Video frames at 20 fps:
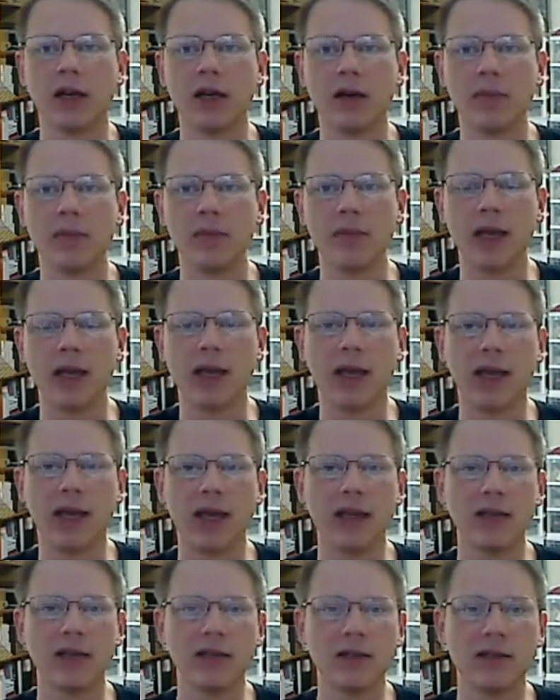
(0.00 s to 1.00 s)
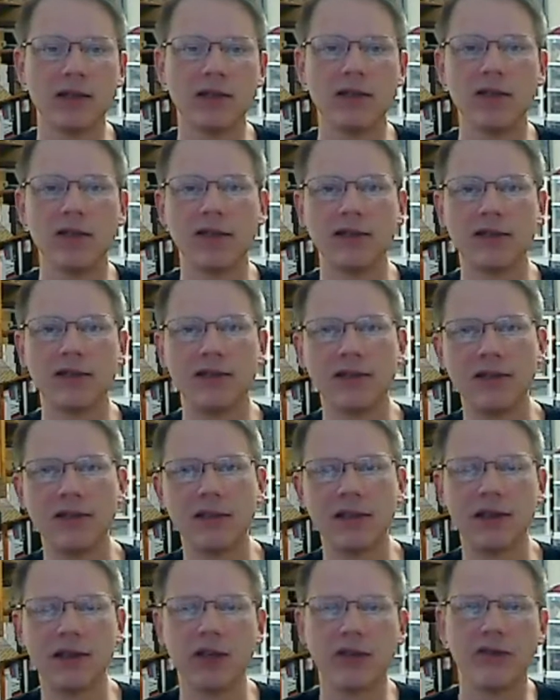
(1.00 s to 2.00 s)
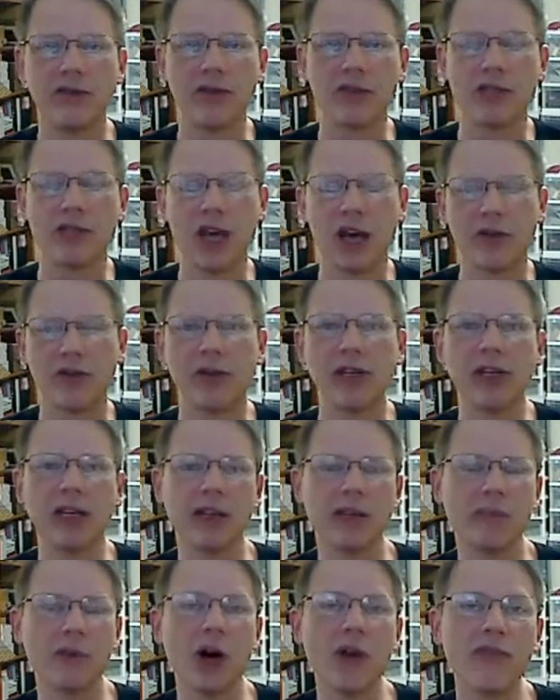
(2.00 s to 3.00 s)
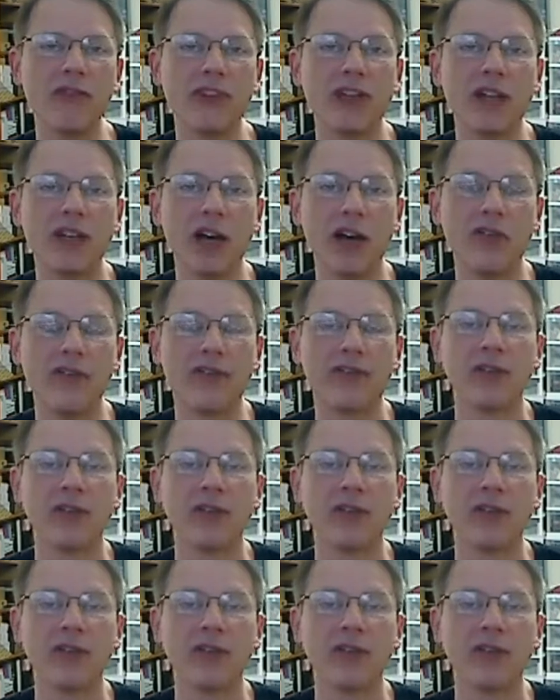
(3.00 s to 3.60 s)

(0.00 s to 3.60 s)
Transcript: and if it's not reading them often enough,